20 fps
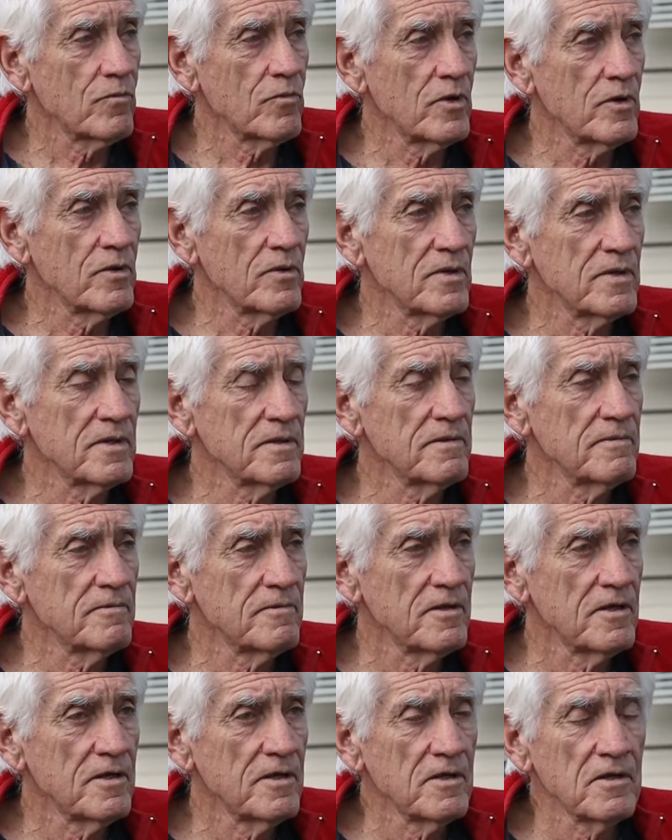we were
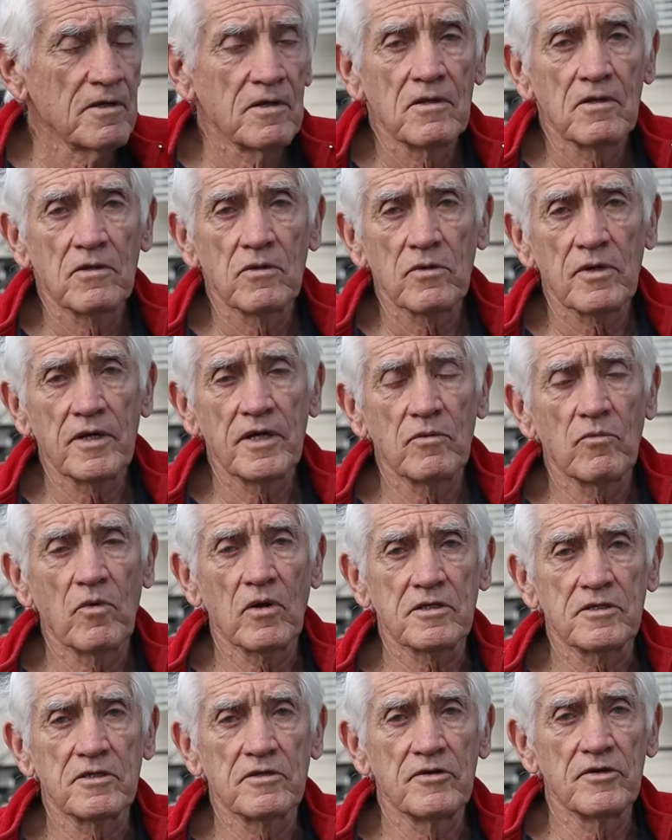looking at
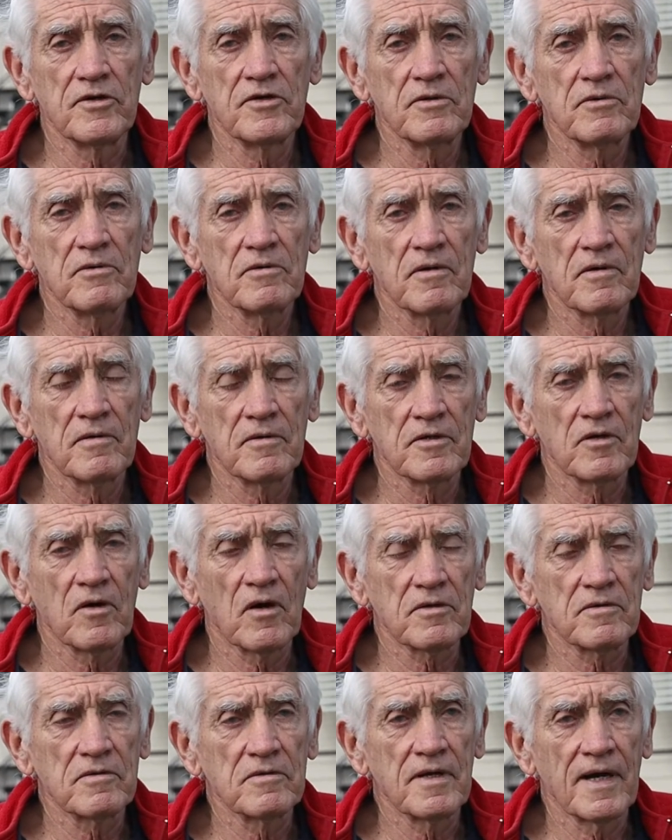what to do, and
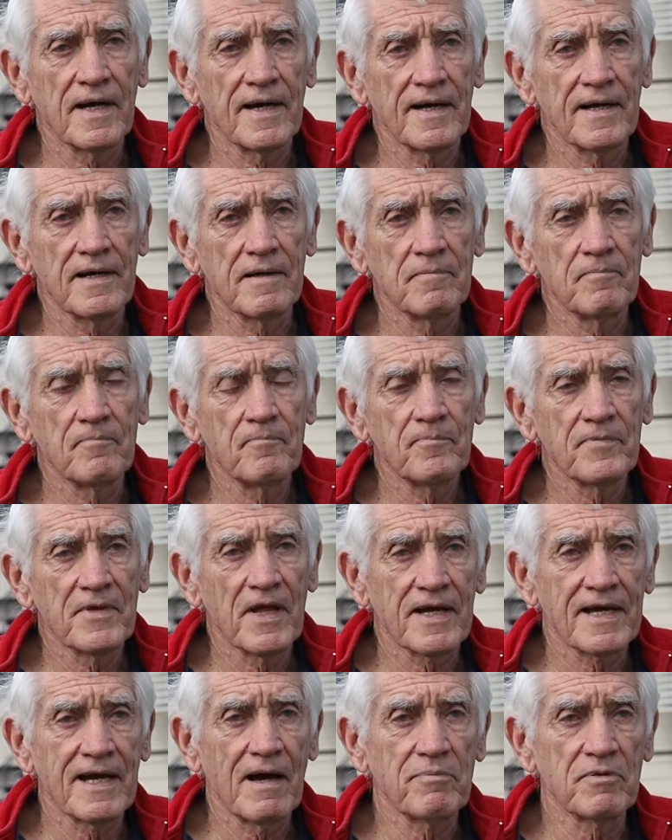got a
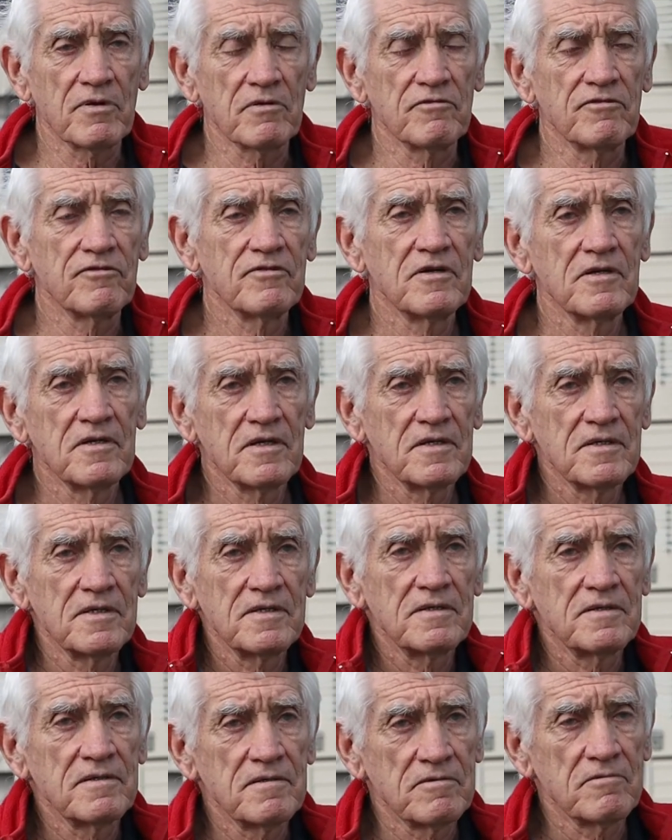couple of
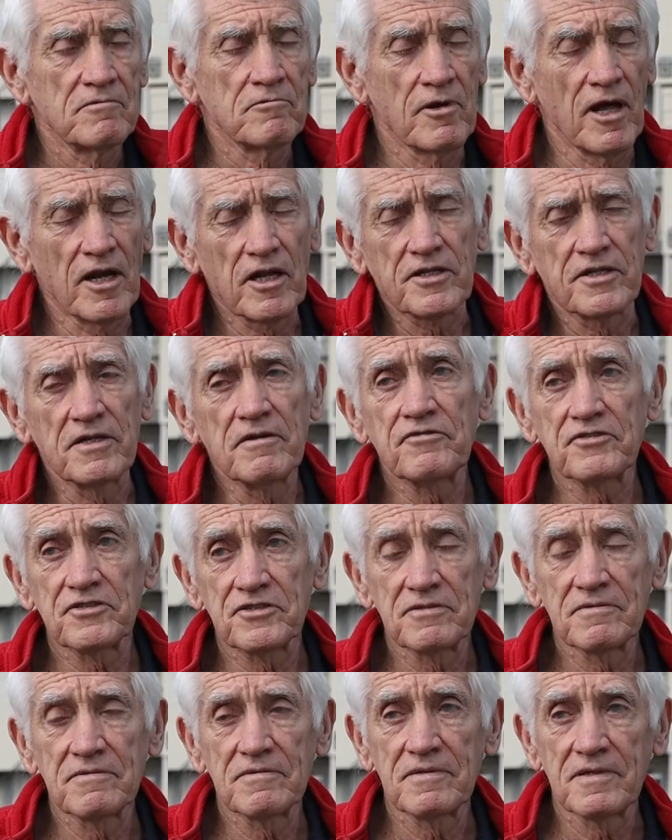
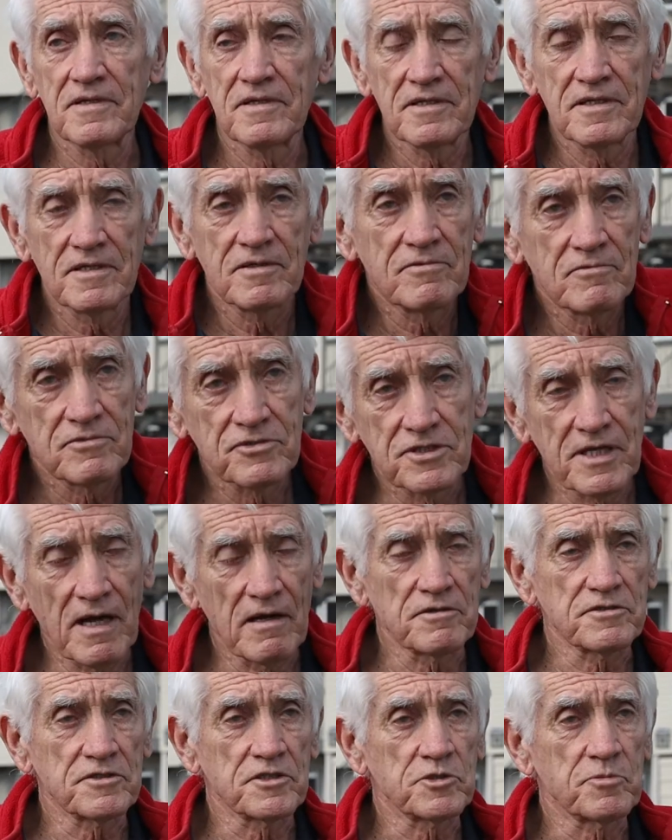relatives, and
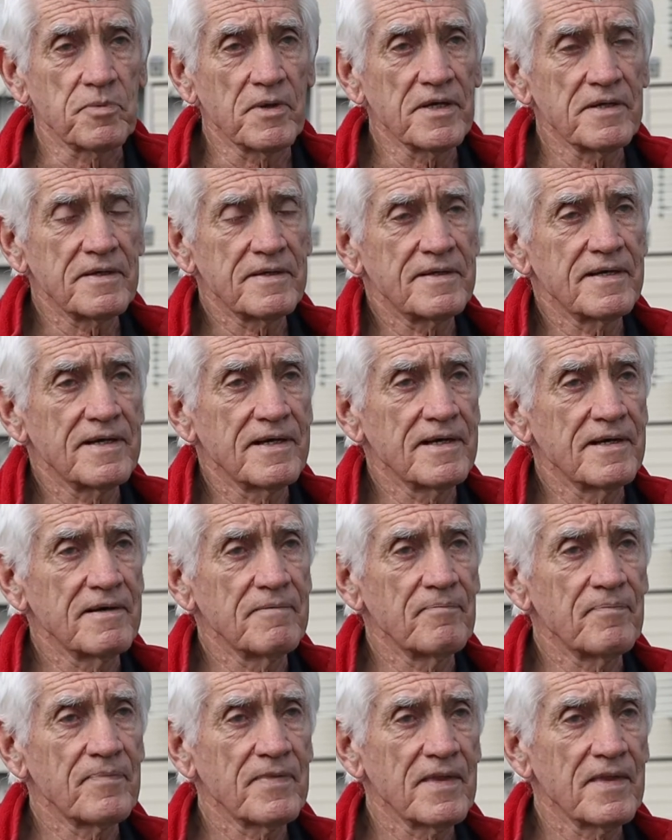so as to speak, a